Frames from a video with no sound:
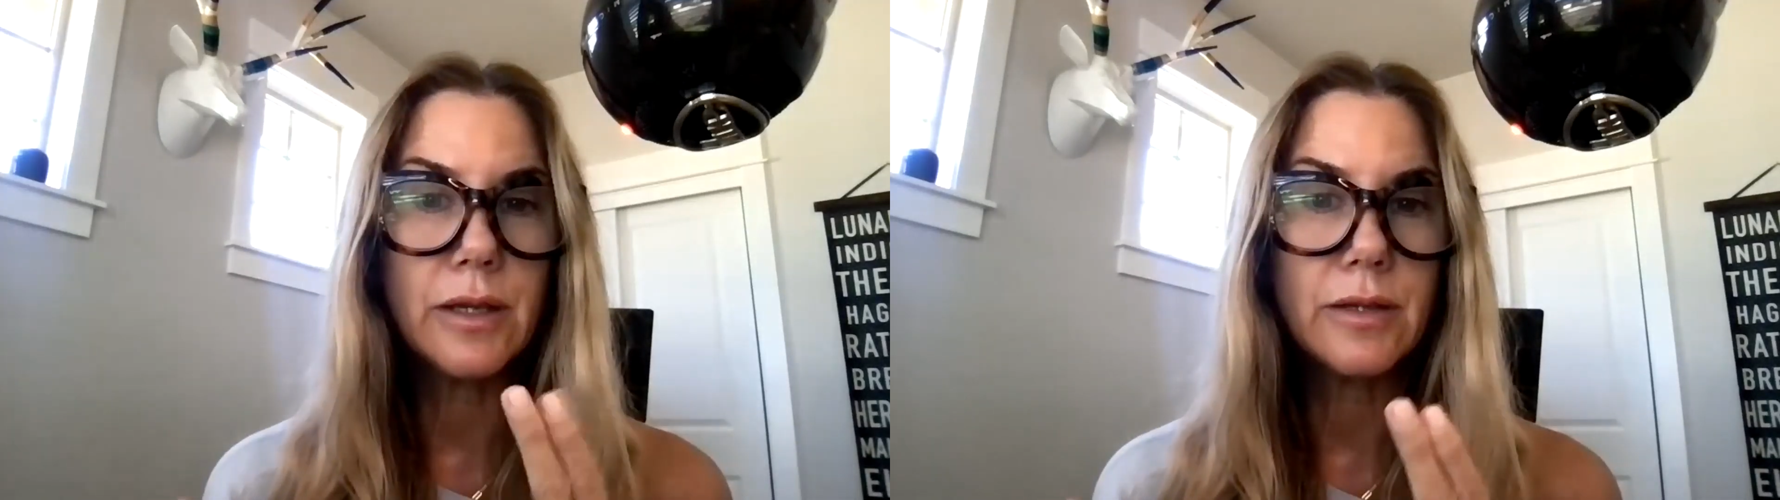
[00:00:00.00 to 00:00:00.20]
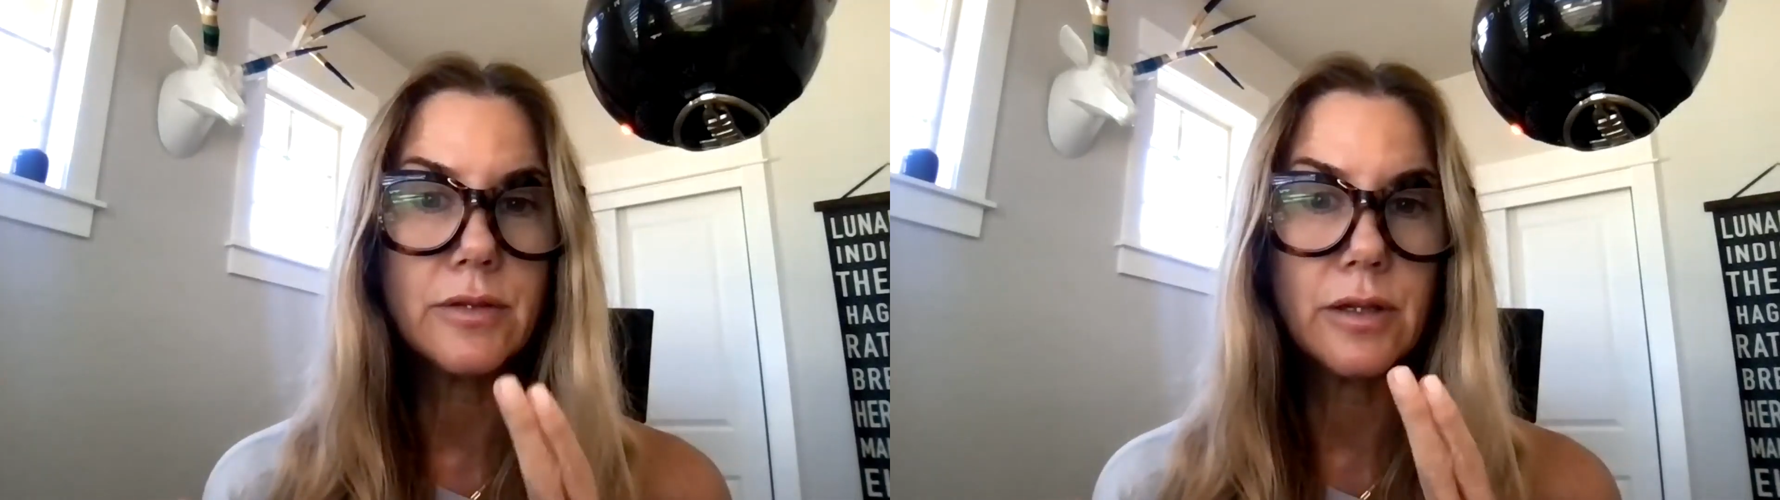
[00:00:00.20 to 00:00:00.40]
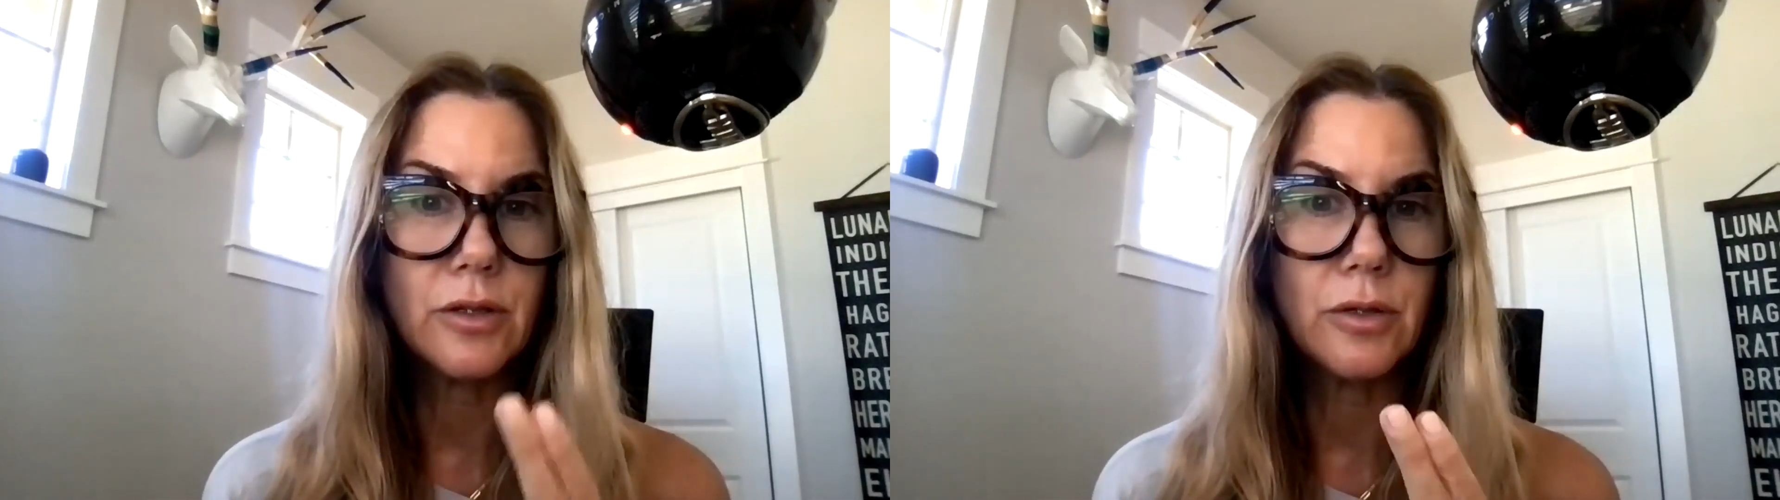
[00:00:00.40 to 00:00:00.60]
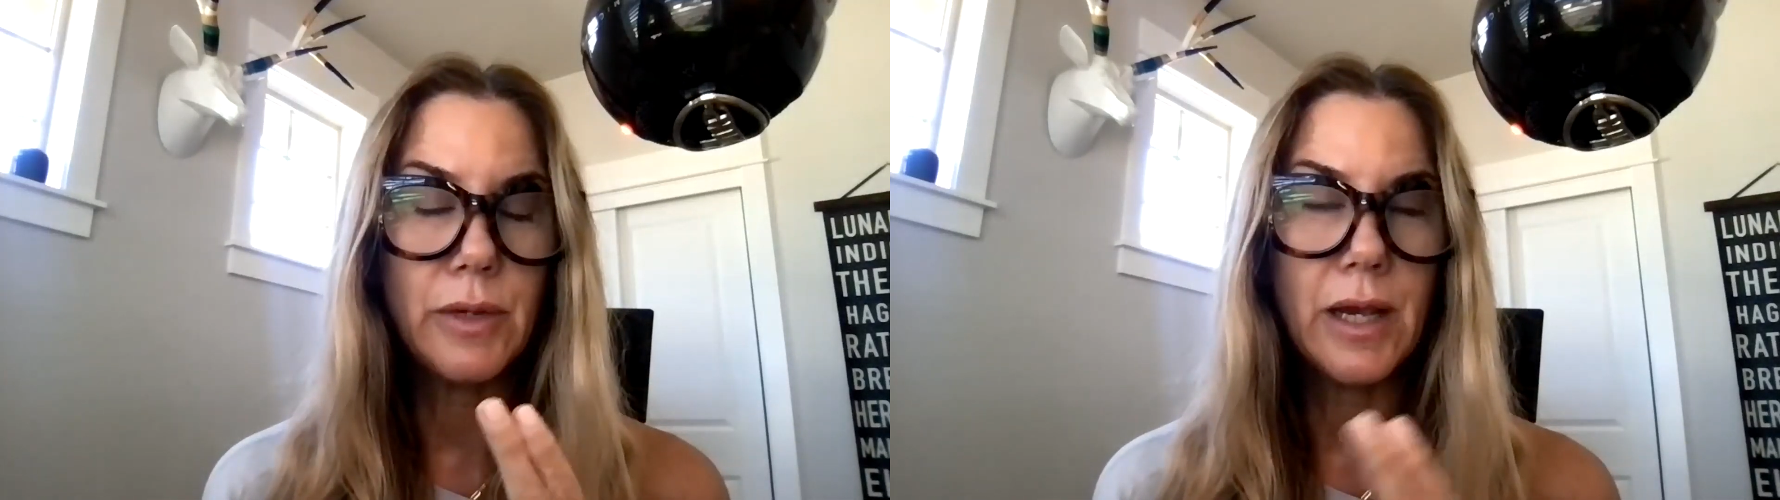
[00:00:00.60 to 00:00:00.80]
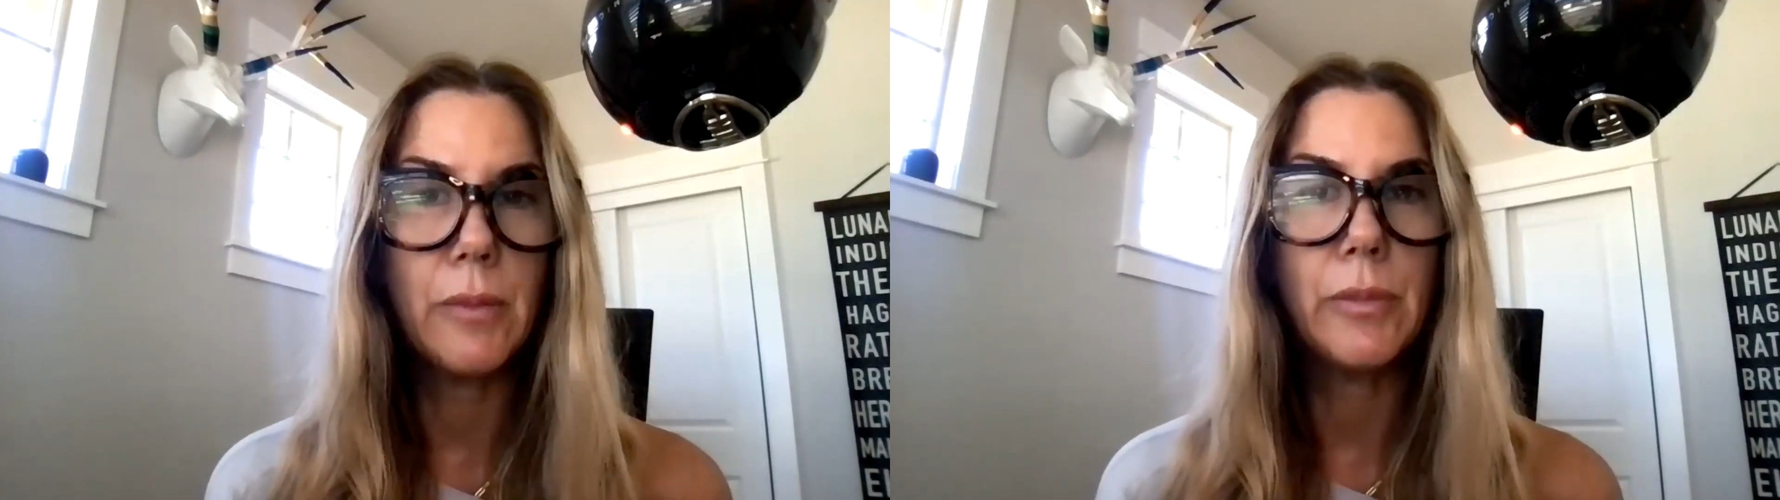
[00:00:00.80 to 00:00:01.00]
things that could
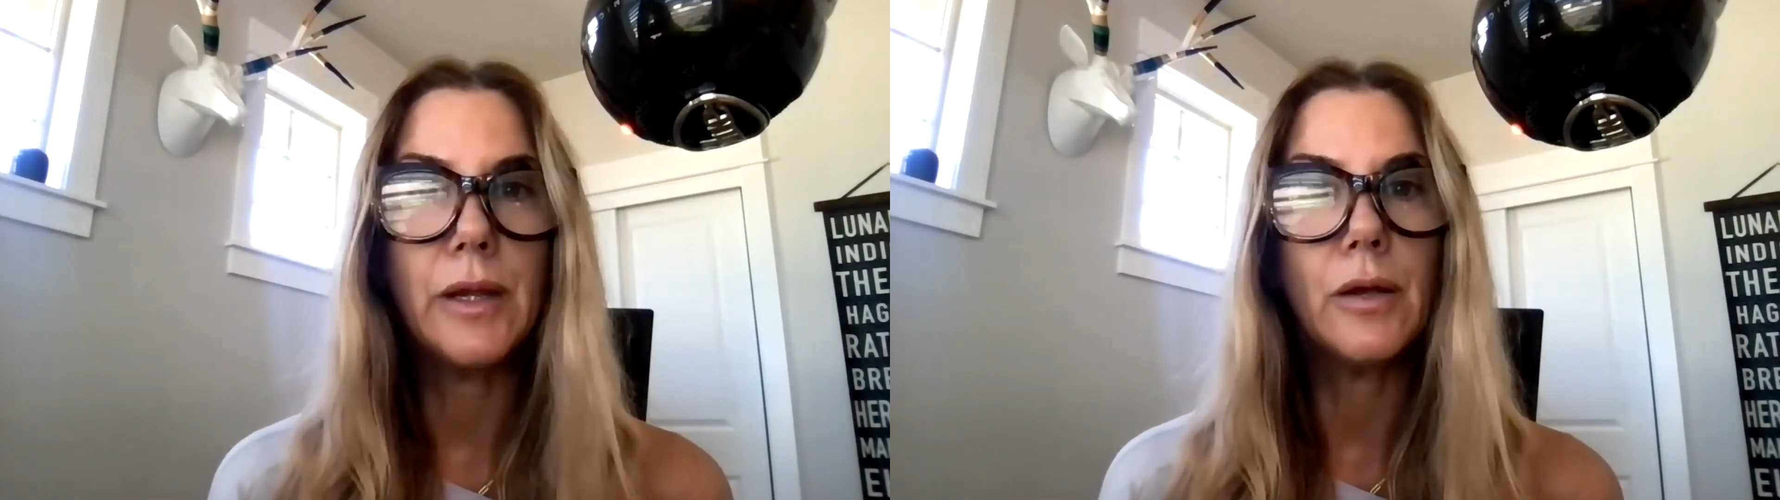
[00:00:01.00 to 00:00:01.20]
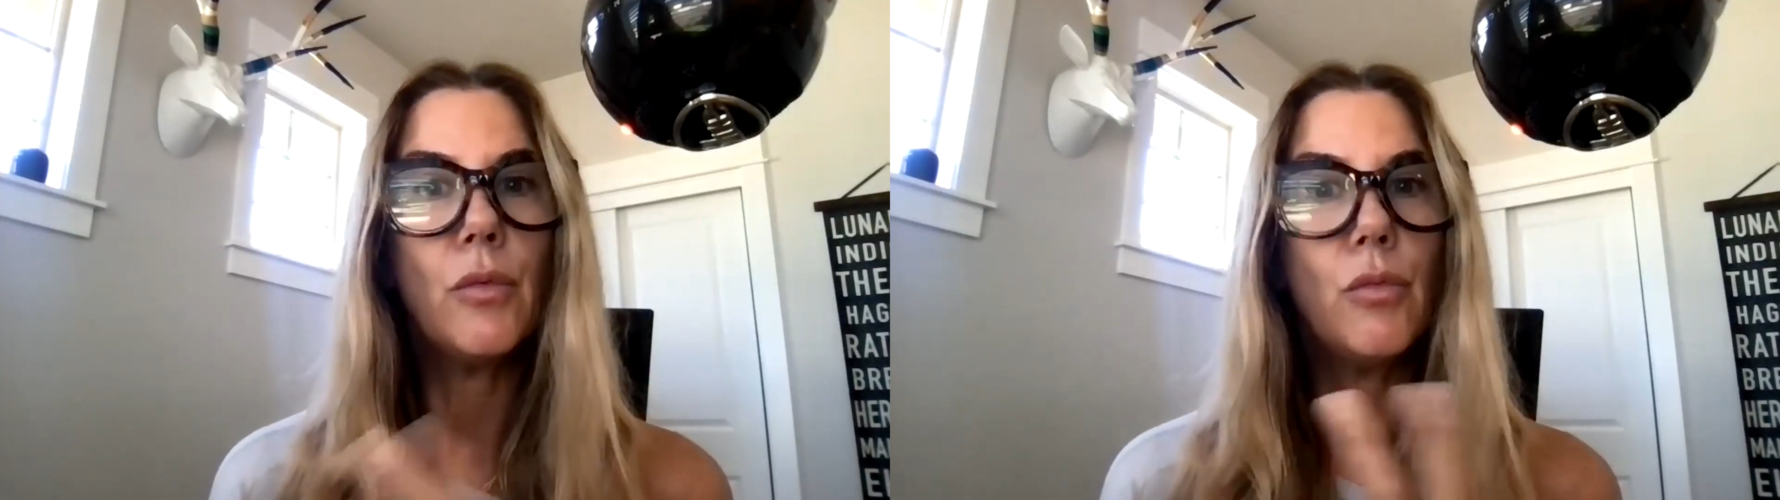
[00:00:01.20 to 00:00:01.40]
be happening.